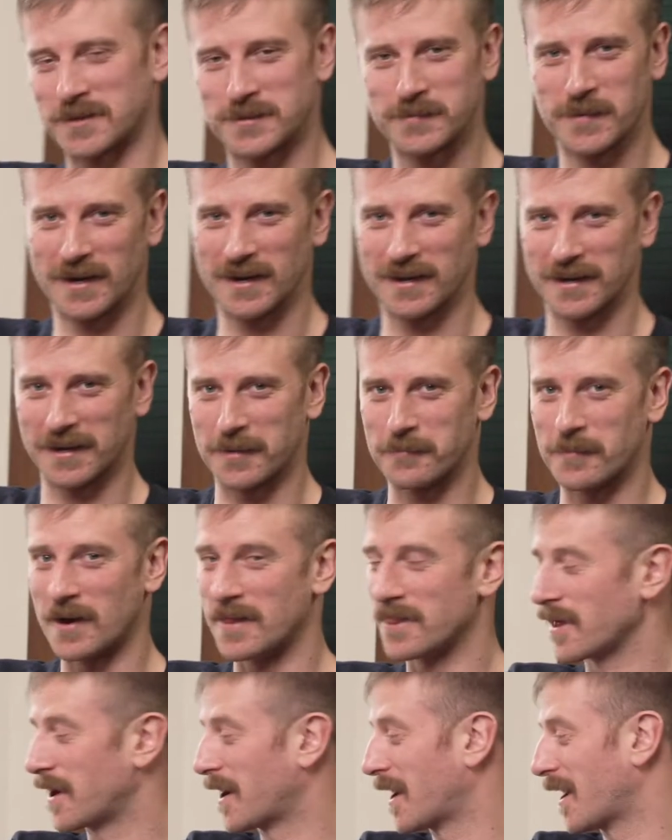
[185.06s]
spent like a
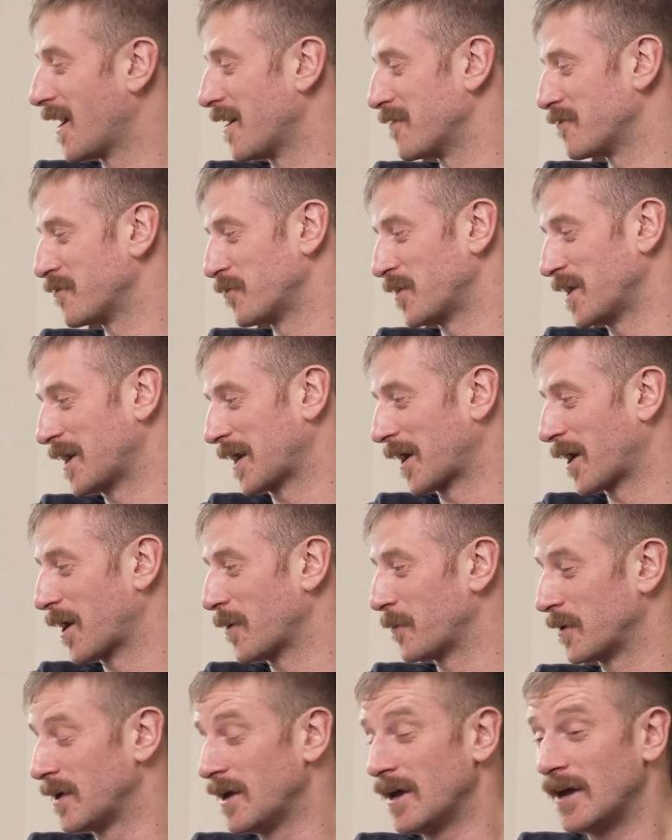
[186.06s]
month and a half reading
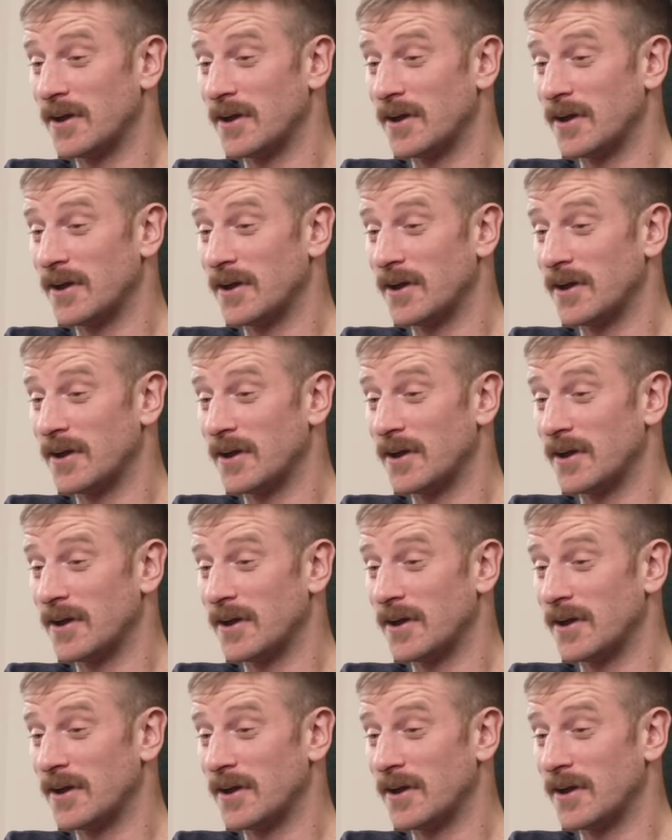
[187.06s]
up.